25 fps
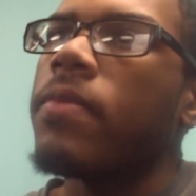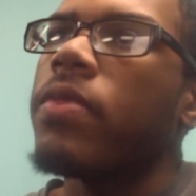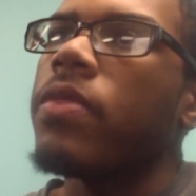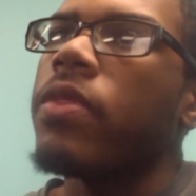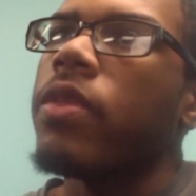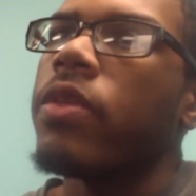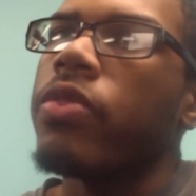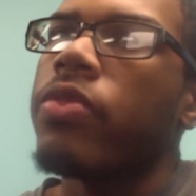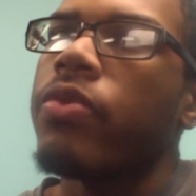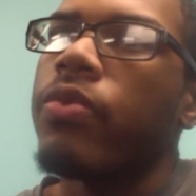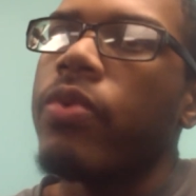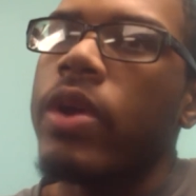
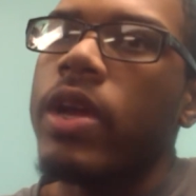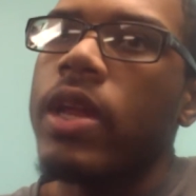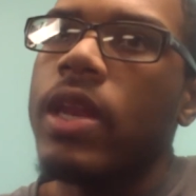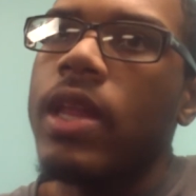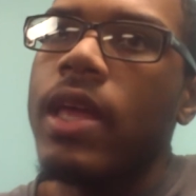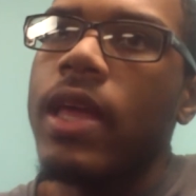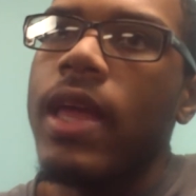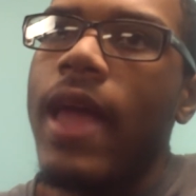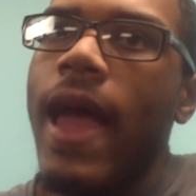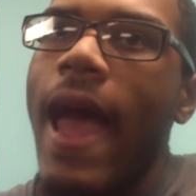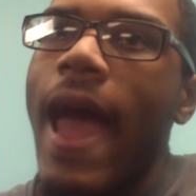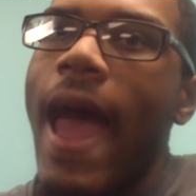The
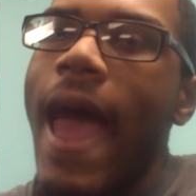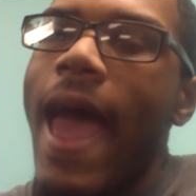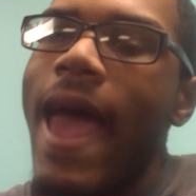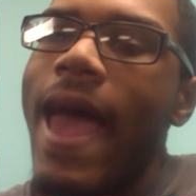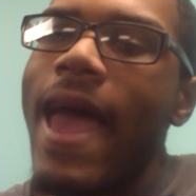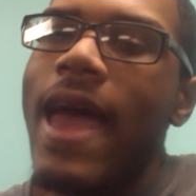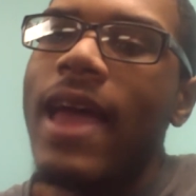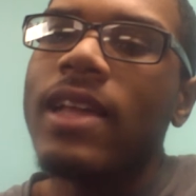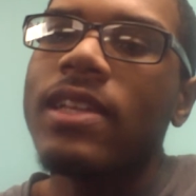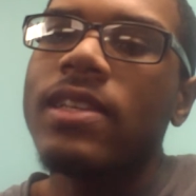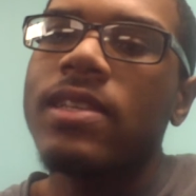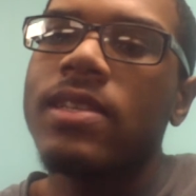3D
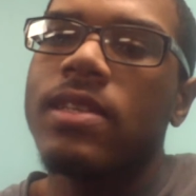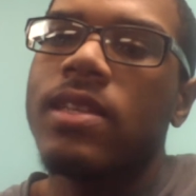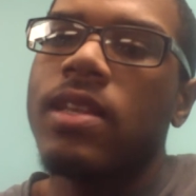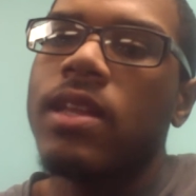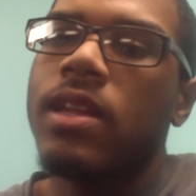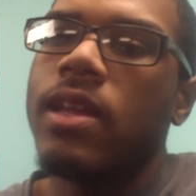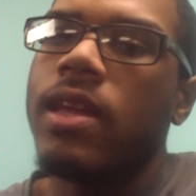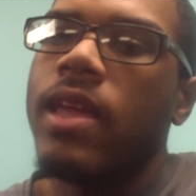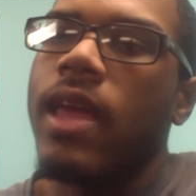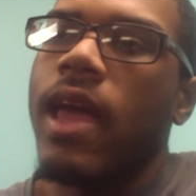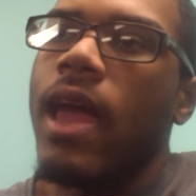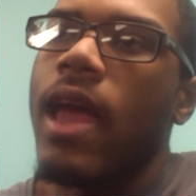adds to
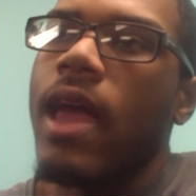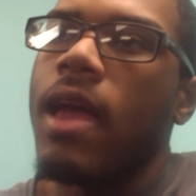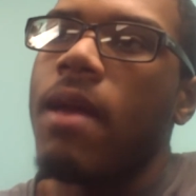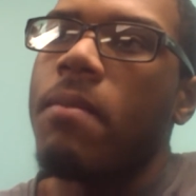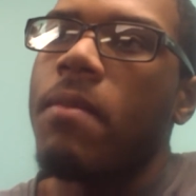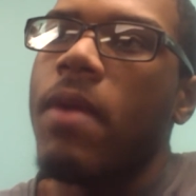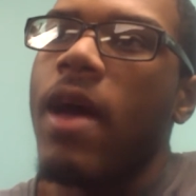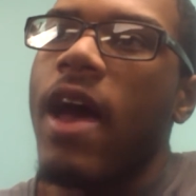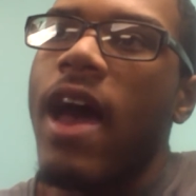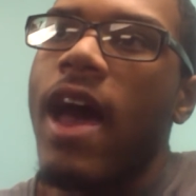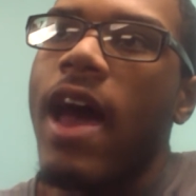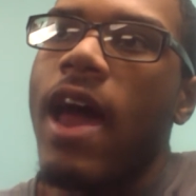the
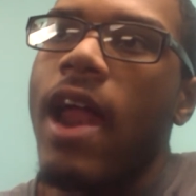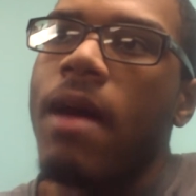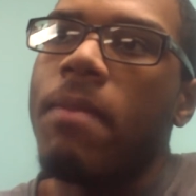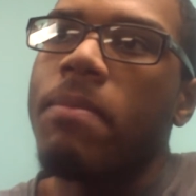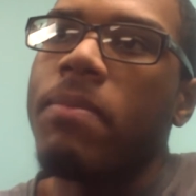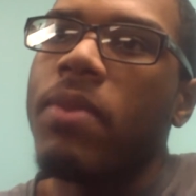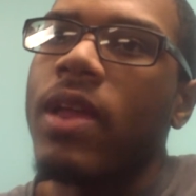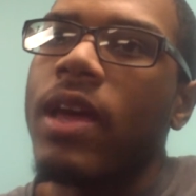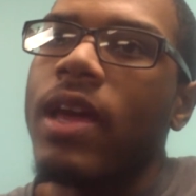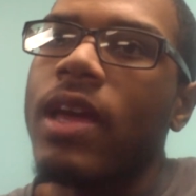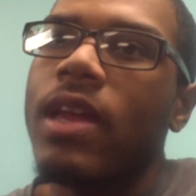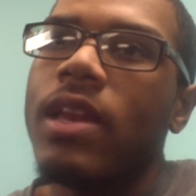game.
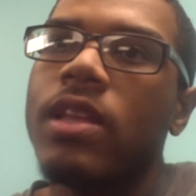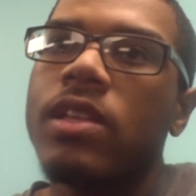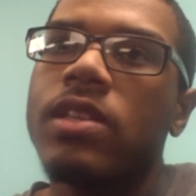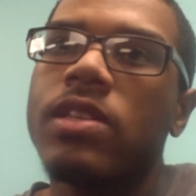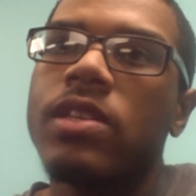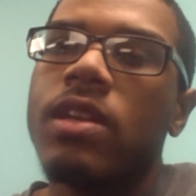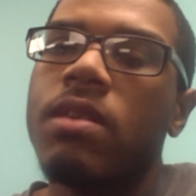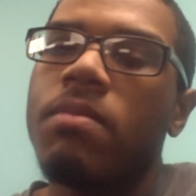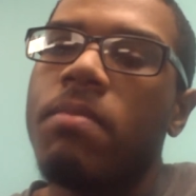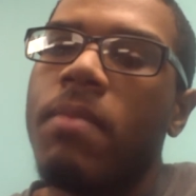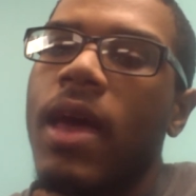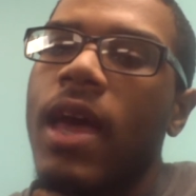I played it
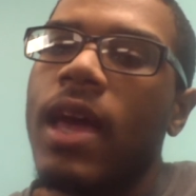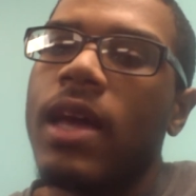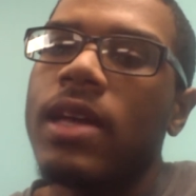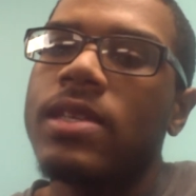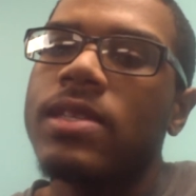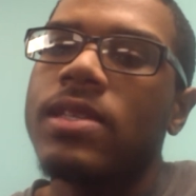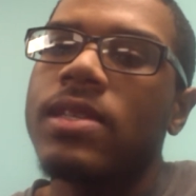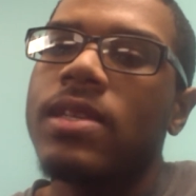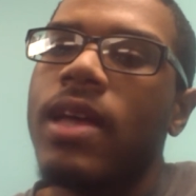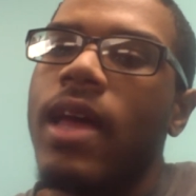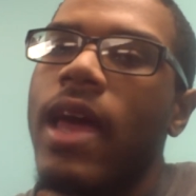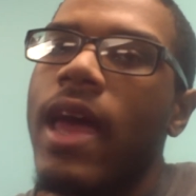to the
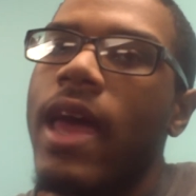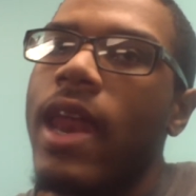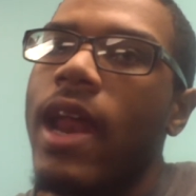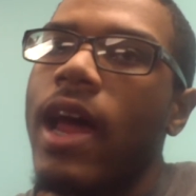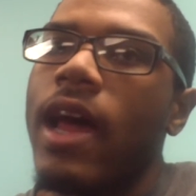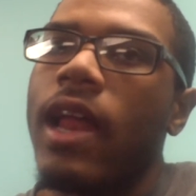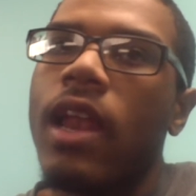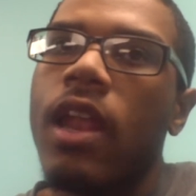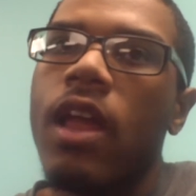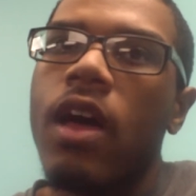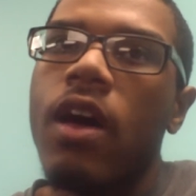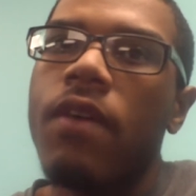max and
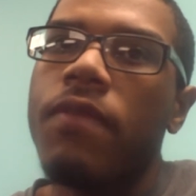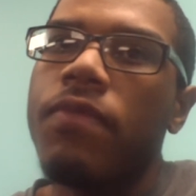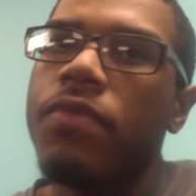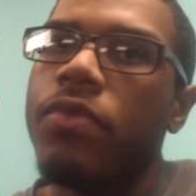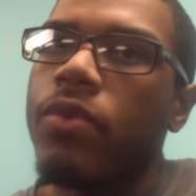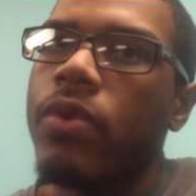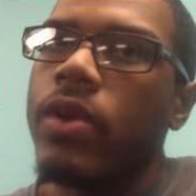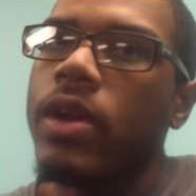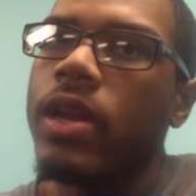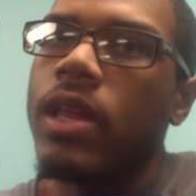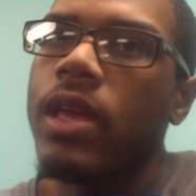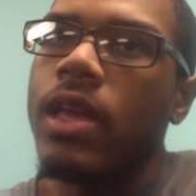I love
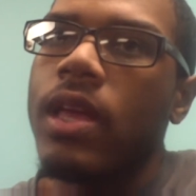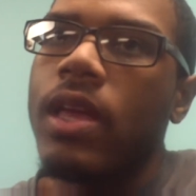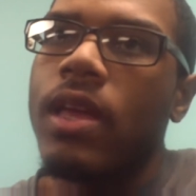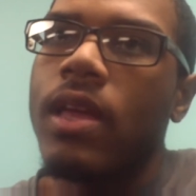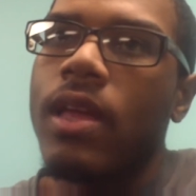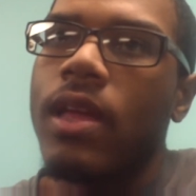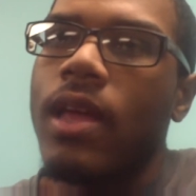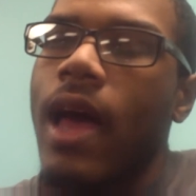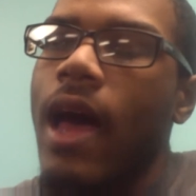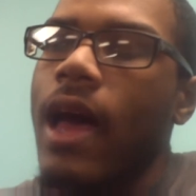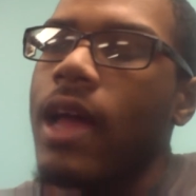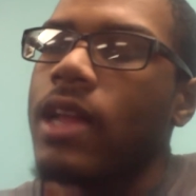
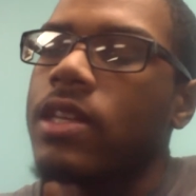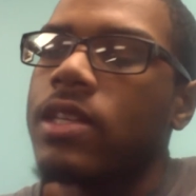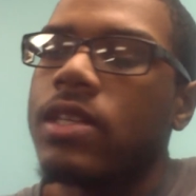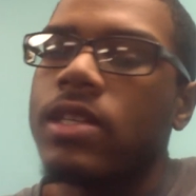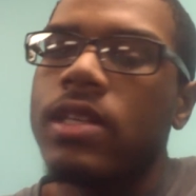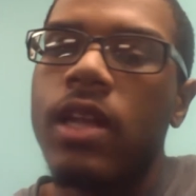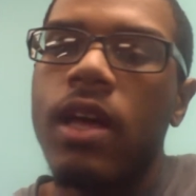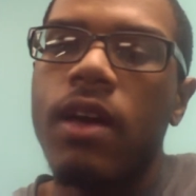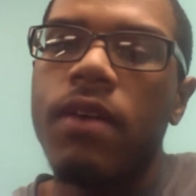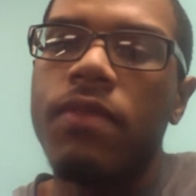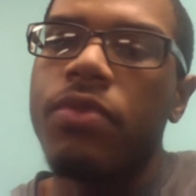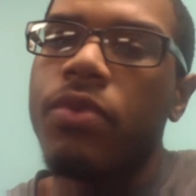3D. I just
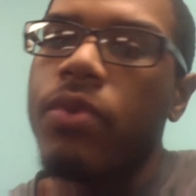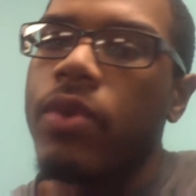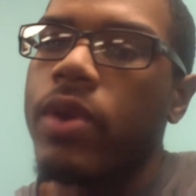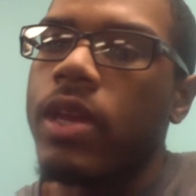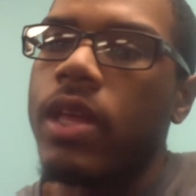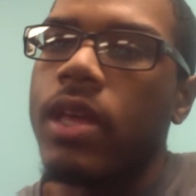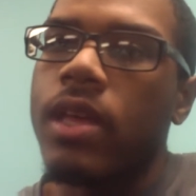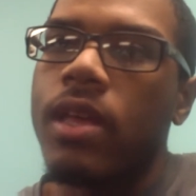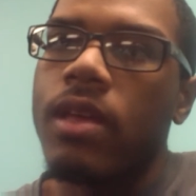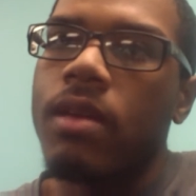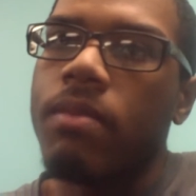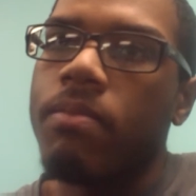love
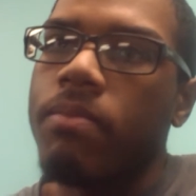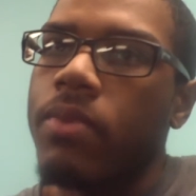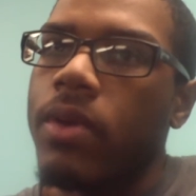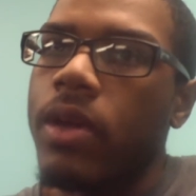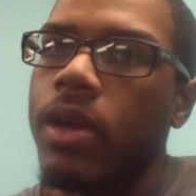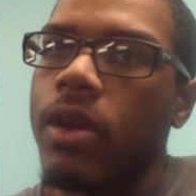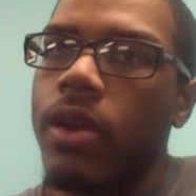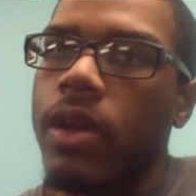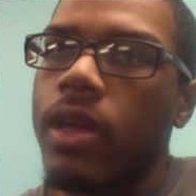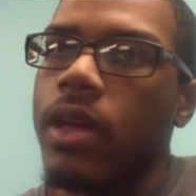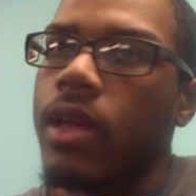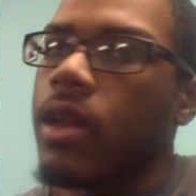3D,
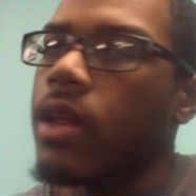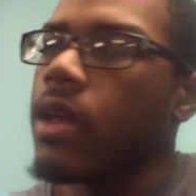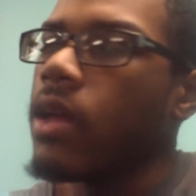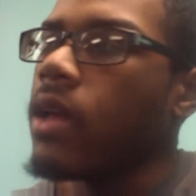period.